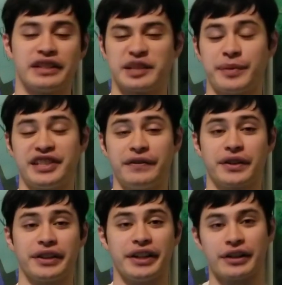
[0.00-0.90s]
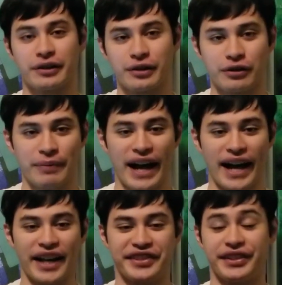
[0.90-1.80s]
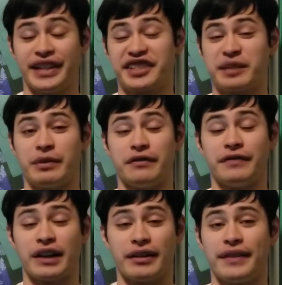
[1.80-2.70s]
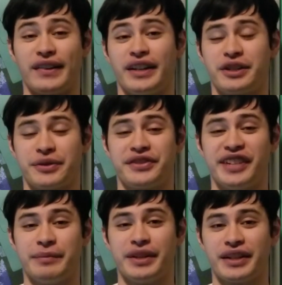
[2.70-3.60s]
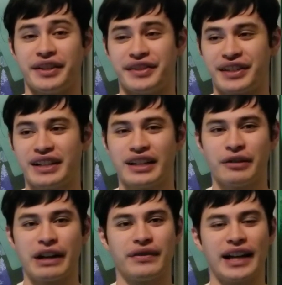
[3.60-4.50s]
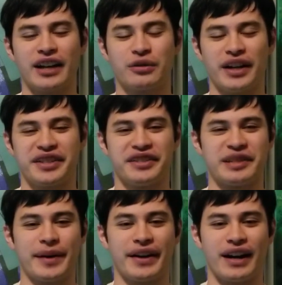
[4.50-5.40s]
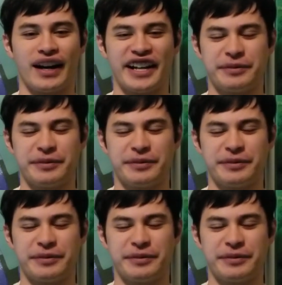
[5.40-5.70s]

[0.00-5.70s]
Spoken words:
specifically her past, and that's going to be very, very interesting because we have a lot of questions about Ai's.